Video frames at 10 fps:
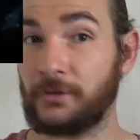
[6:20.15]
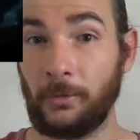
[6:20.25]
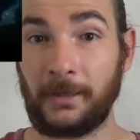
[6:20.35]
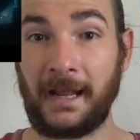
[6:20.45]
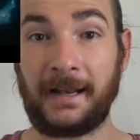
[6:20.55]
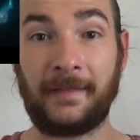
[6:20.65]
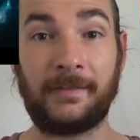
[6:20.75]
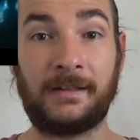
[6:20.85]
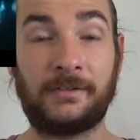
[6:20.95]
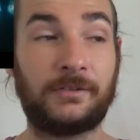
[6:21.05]
to look at and
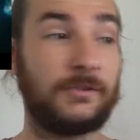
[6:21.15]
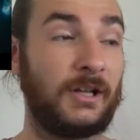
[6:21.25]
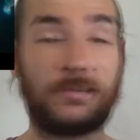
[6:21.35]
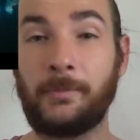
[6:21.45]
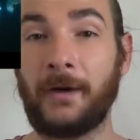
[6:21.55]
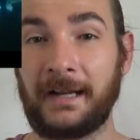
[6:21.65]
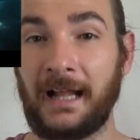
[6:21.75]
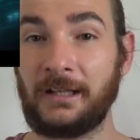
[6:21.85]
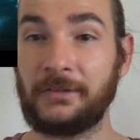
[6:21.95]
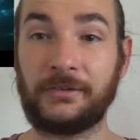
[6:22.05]
there's such bright
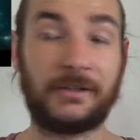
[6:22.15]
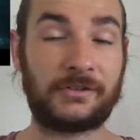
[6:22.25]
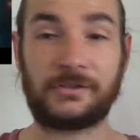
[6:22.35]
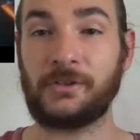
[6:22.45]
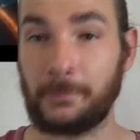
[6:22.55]
colors and it's just so